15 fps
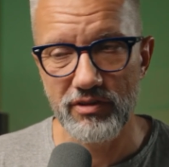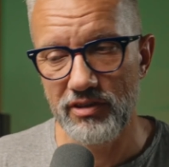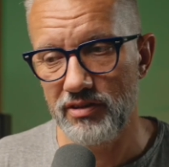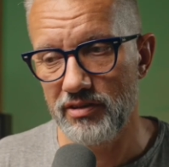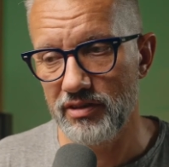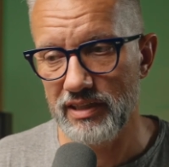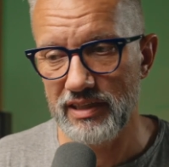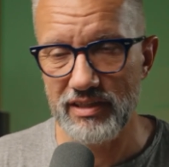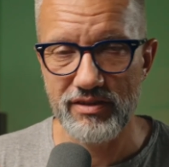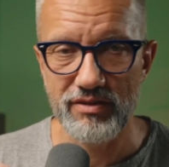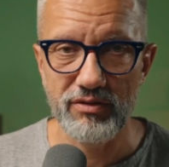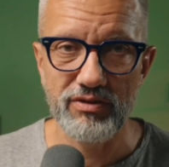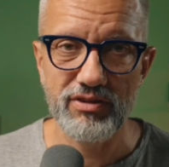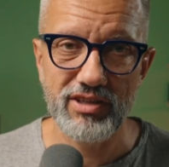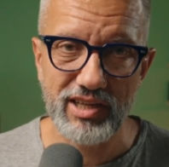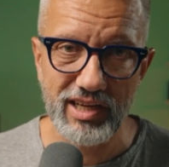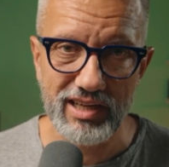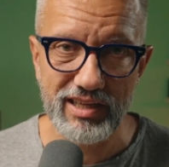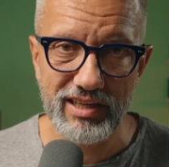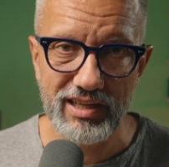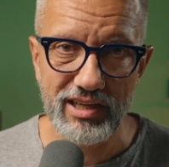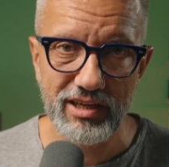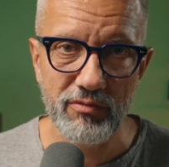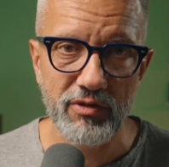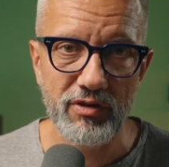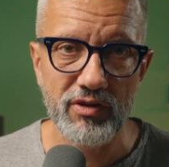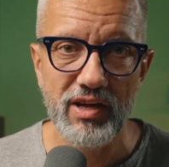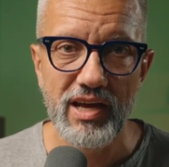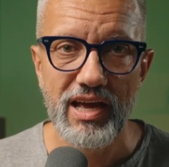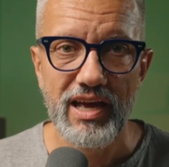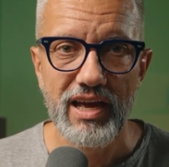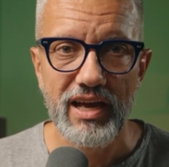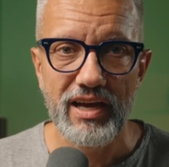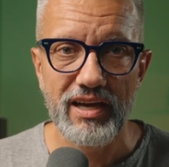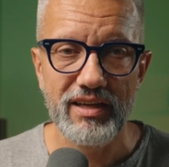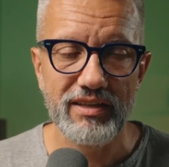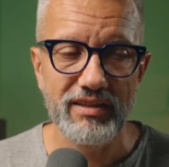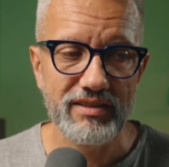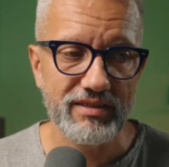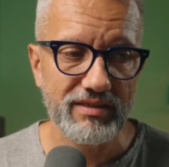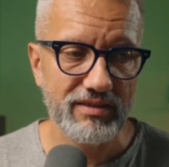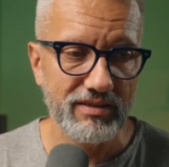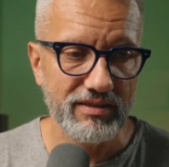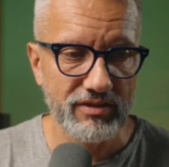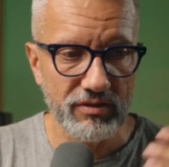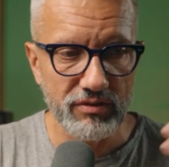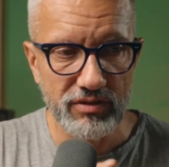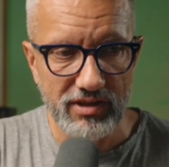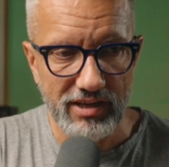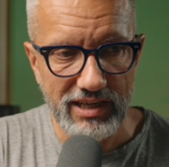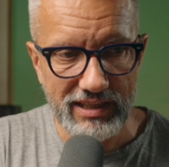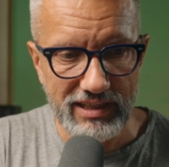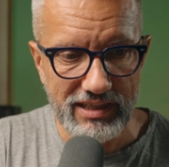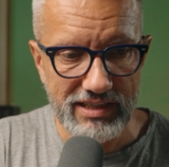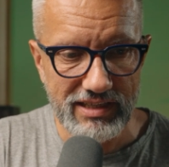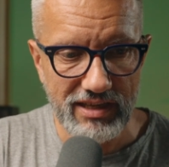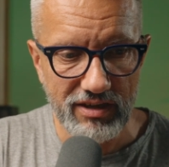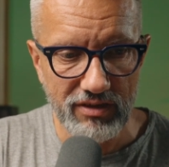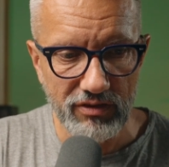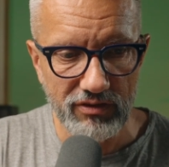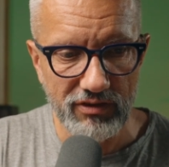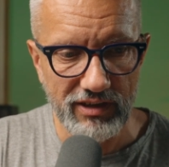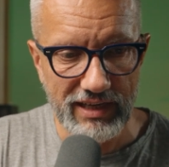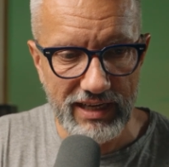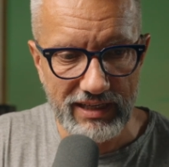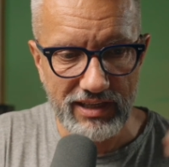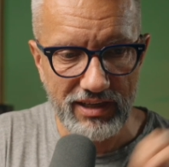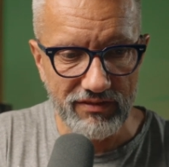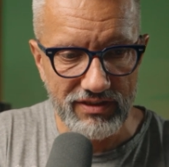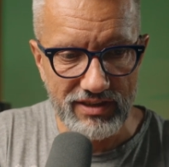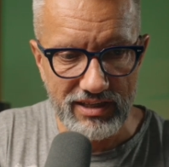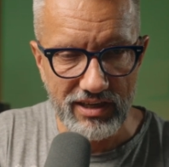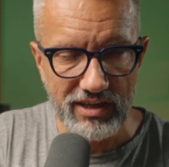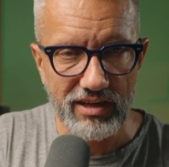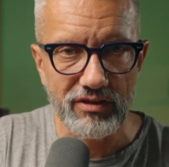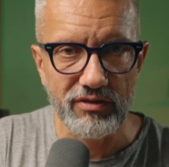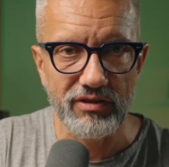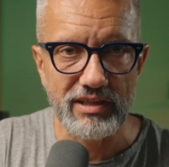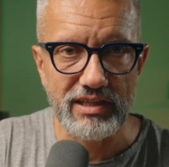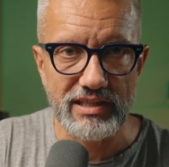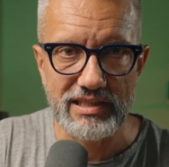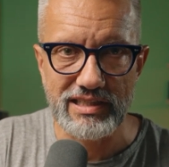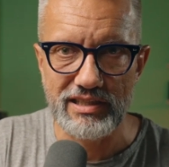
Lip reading: or it is not trendy anymore, and those creators are not connected with their audience.